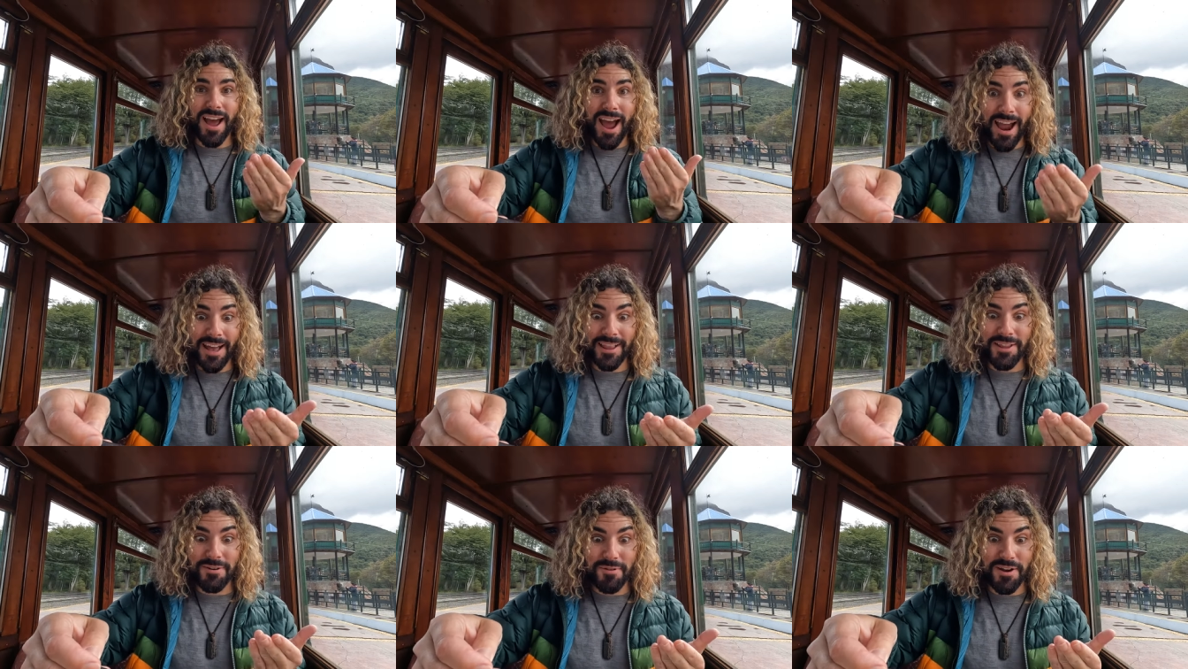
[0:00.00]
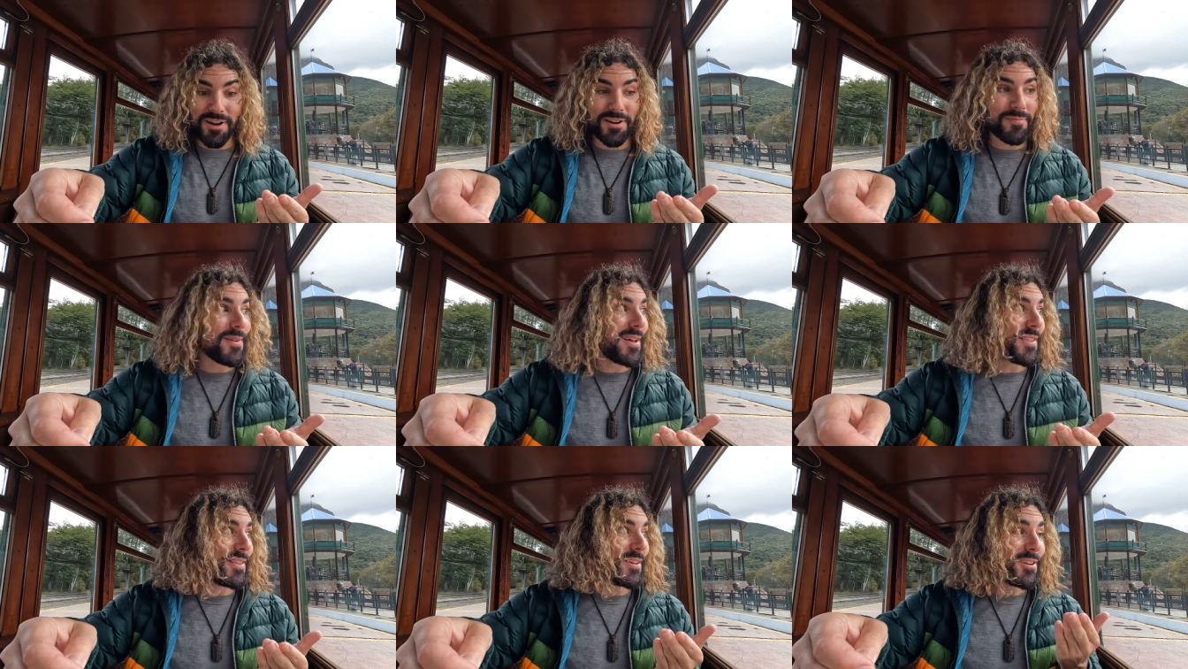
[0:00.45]
Highly
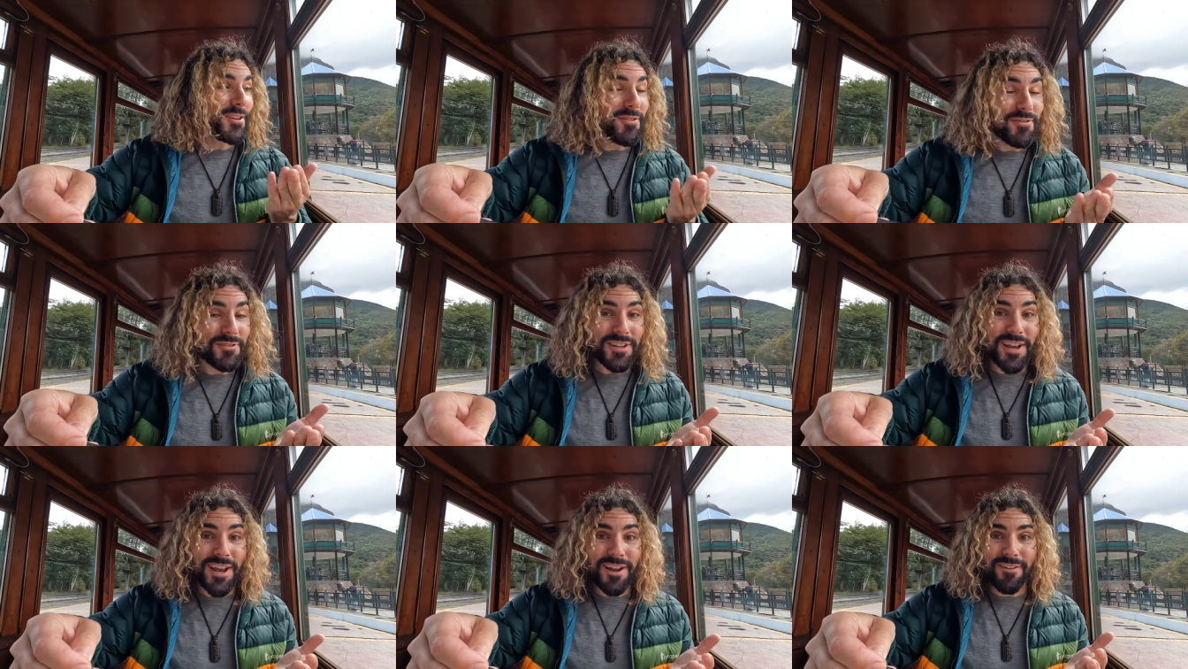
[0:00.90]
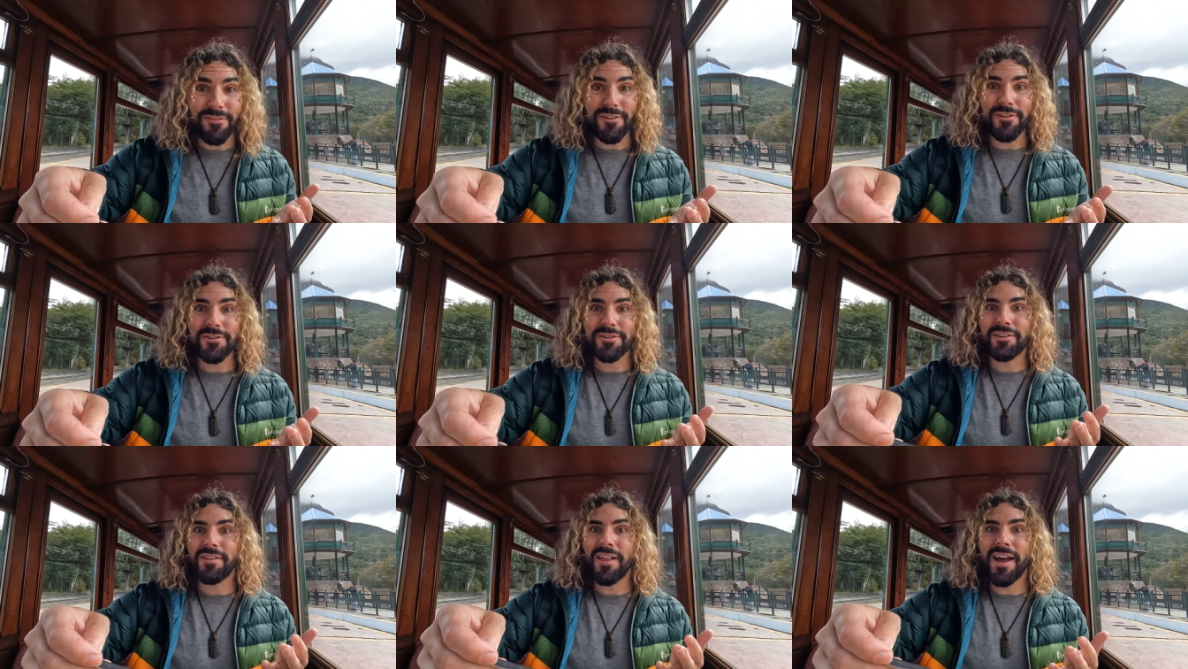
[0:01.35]
recommend that you take
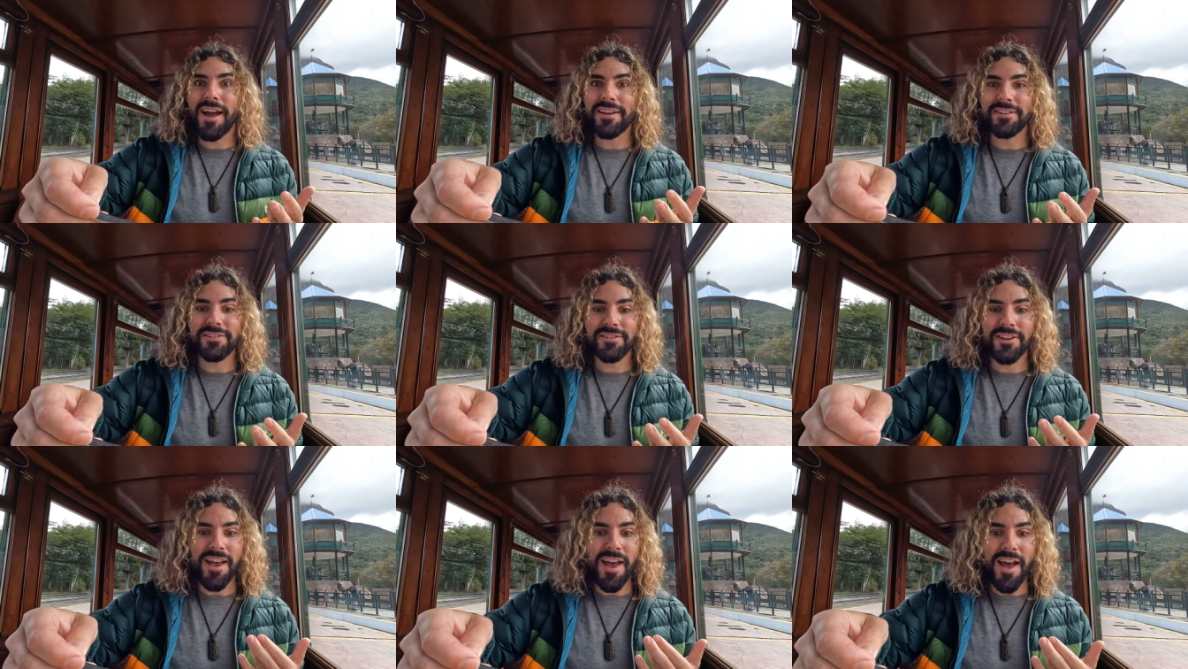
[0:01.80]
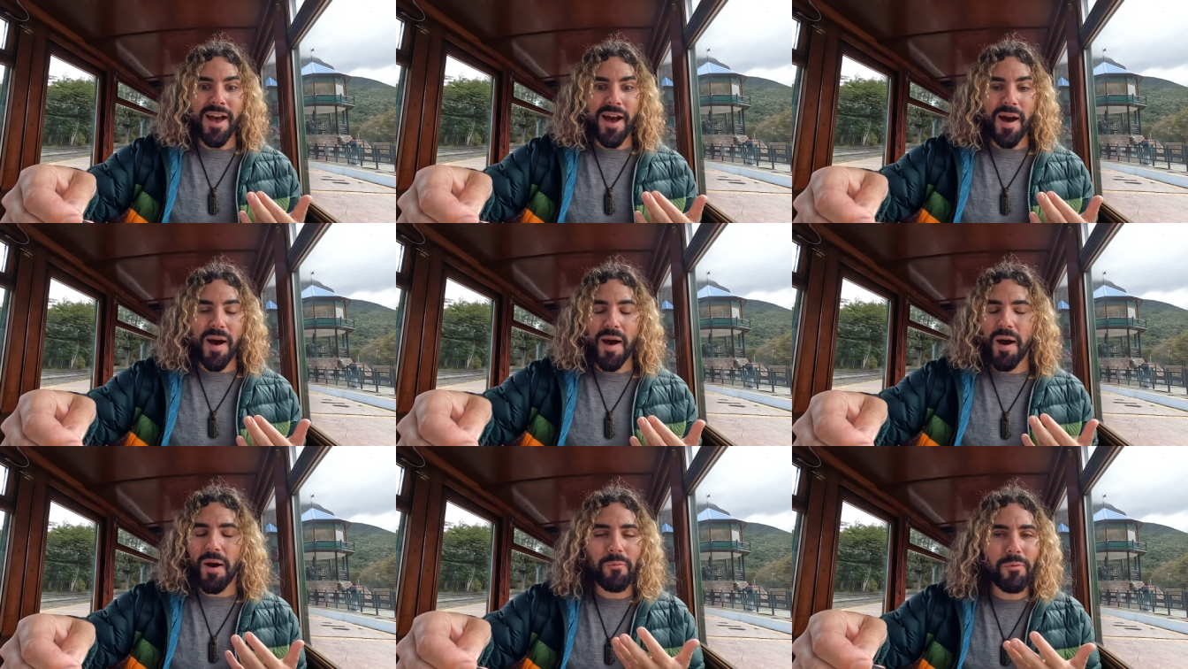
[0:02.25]
first class
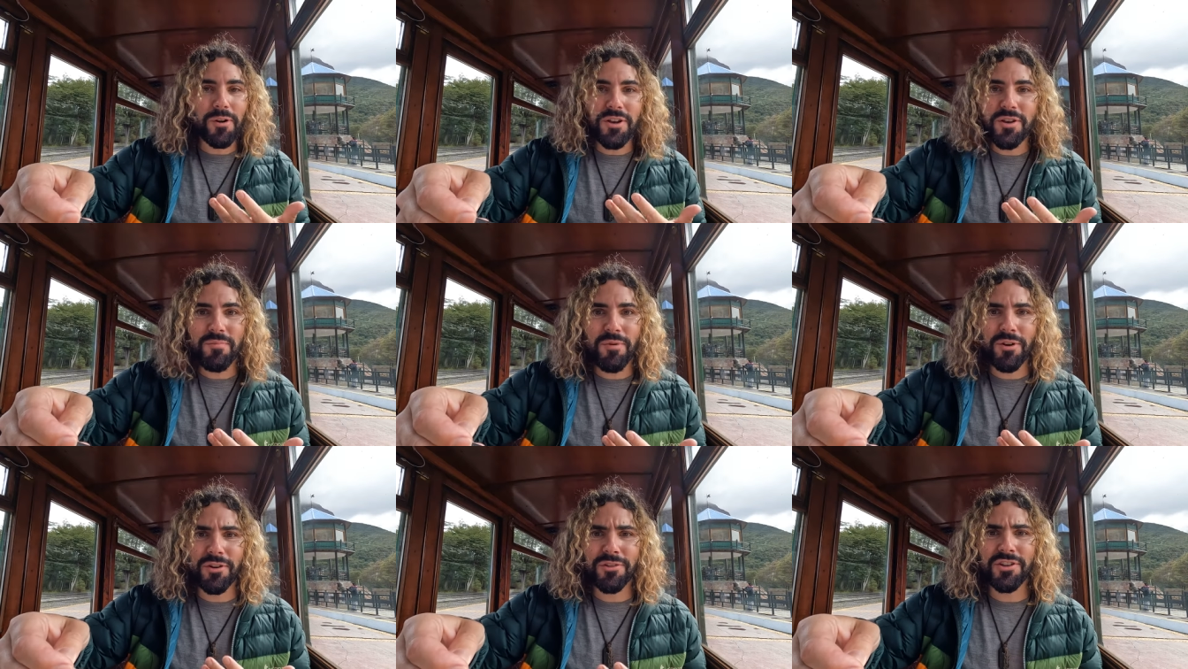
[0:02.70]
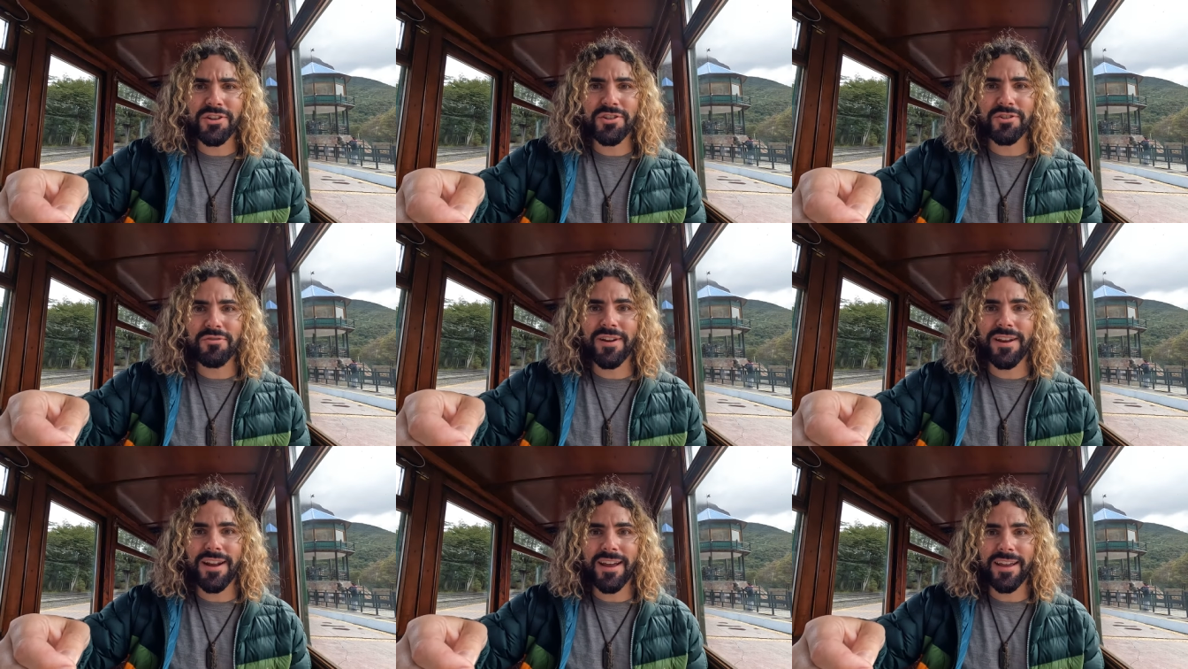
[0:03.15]
uh, when you book this
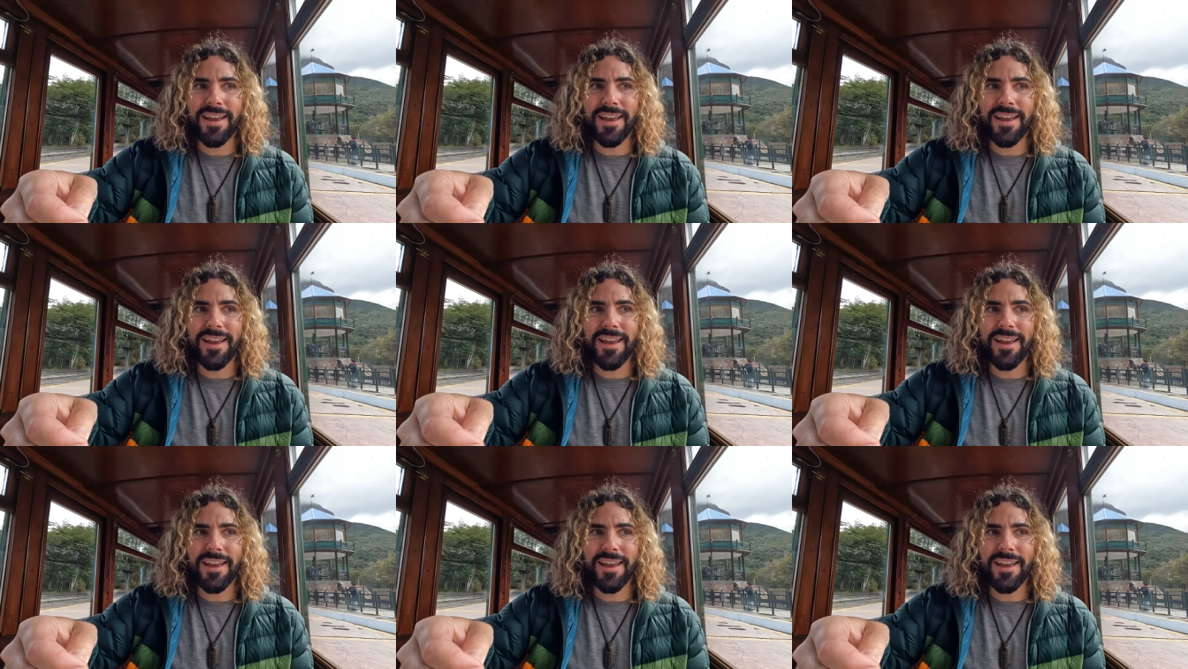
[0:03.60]
train.